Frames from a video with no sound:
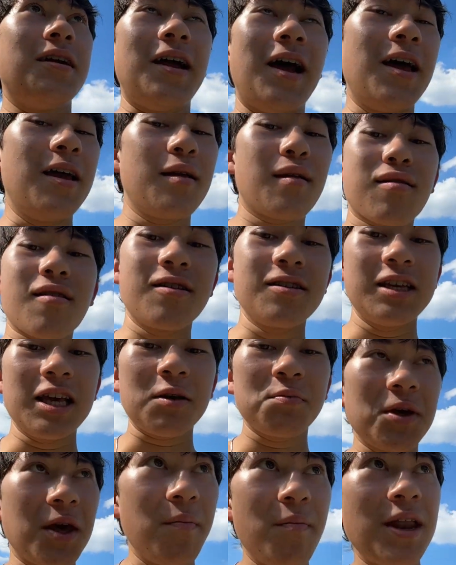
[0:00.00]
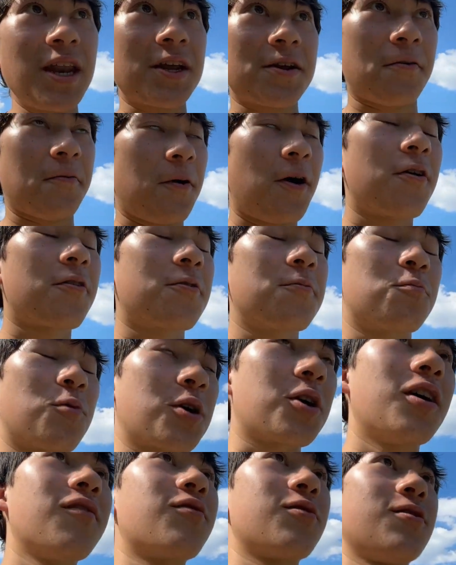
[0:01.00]
it's going to take me a minute to
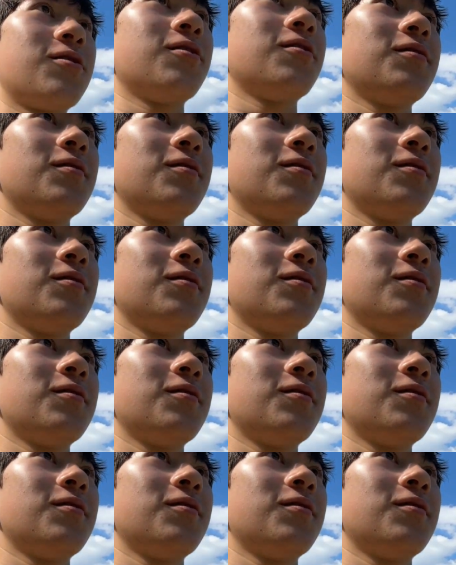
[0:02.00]
recover.